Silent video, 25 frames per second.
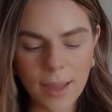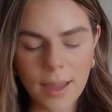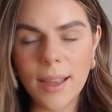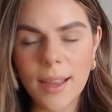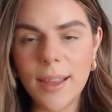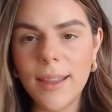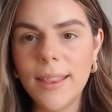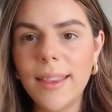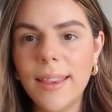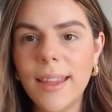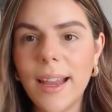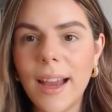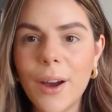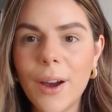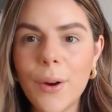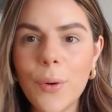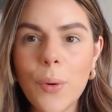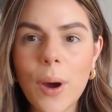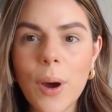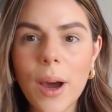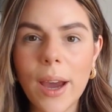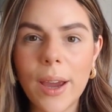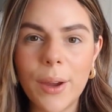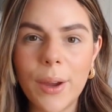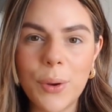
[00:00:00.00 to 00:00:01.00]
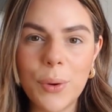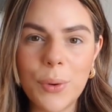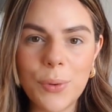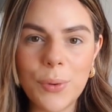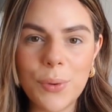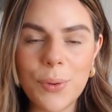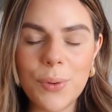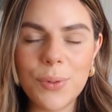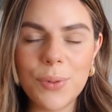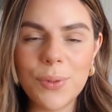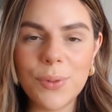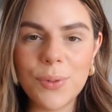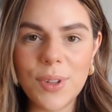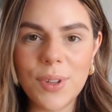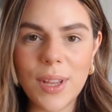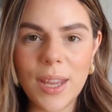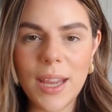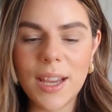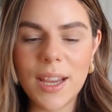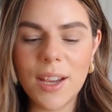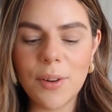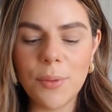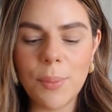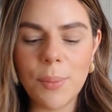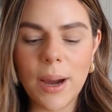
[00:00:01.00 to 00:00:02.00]
Now I'm going to
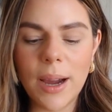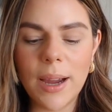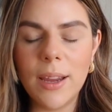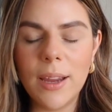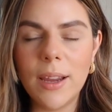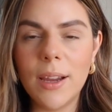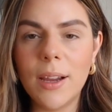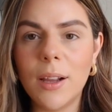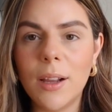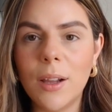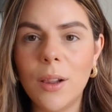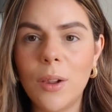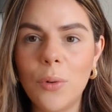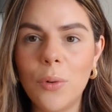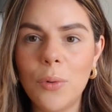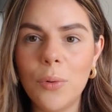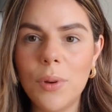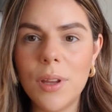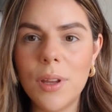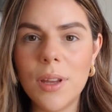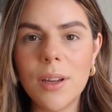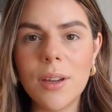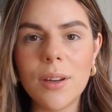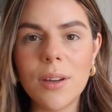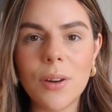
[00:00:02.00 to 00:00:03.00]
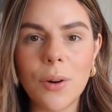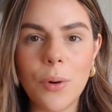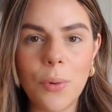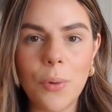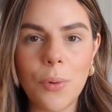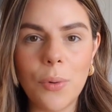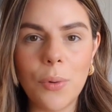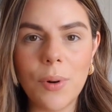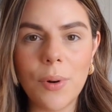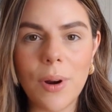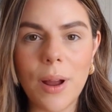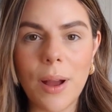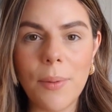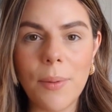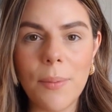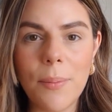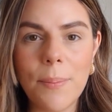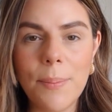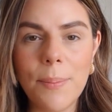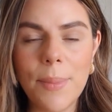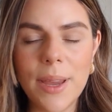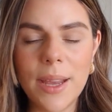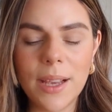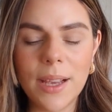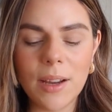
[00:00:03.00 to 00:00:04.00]
take my Glownique Aura
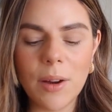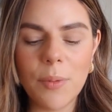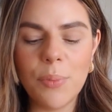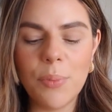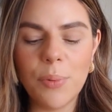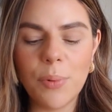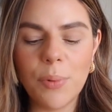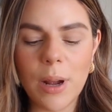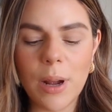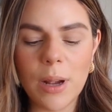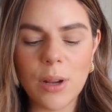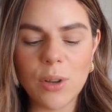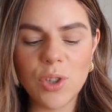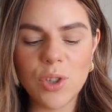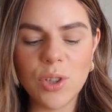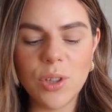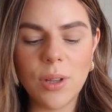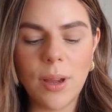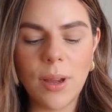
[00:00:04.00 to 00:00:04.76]
makeup brush, the